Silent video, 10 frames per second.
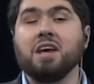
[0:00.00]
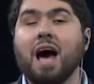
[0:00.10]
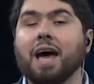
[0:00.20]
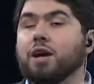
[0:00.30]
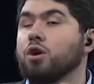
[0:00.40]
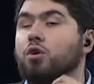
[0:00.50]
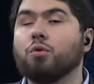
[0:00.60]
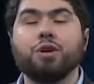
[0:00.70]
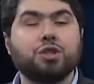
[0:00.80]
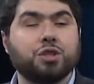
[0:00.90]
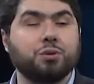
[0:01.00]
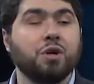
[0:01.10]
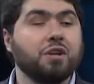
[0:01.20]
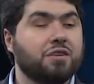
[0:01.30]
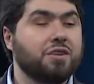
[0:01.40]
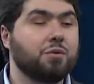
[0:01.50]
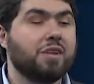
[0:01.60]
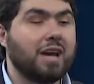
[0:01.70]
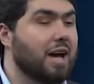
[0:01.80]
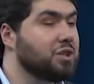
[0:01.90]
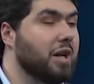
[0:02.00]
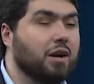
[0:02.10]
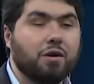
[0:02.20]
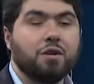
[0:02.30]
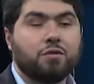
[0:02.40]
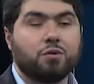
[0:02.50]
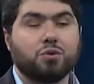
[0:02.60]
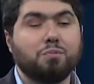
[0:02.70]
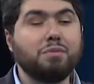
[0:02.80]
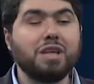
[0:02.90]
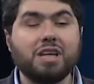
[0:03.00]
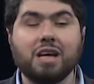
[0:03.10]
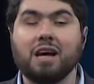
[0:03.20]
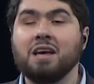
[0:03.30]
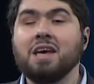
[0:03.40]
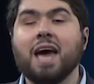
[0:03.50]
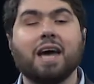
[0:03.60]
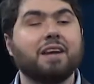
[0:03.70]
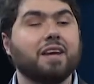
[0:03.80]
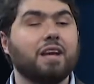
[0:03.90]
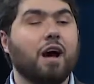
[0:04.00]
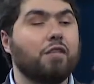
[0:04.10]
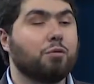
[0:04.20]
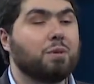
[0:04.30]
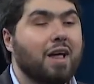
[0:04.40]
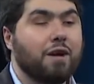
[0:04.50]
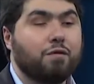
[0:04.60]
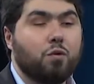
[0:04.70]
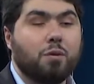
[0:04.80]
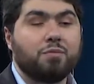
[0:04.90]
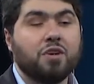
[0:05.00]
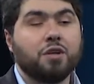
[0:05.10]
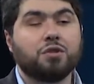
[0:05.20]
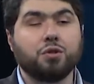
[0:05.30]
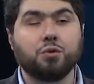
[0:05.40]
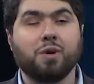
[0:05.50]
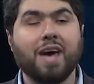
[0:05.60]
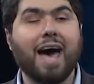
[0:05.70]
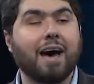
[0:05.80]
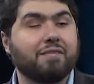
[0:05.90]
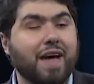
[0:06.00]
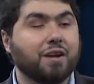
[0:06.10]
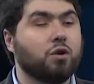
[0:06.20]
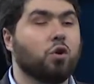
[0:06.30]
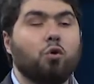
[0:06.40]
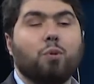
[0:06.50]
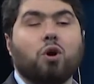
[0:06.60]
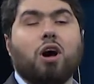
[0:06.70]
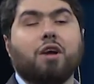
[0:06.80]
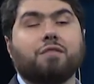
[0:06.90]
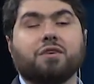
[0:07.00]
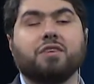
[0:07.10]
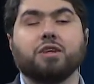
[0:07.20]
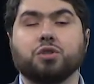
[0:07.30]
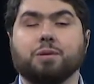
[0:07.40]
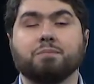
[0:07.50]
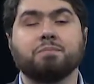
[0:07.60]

I encourage you to use that hashtag on social media and in other platforms to have that global conversation.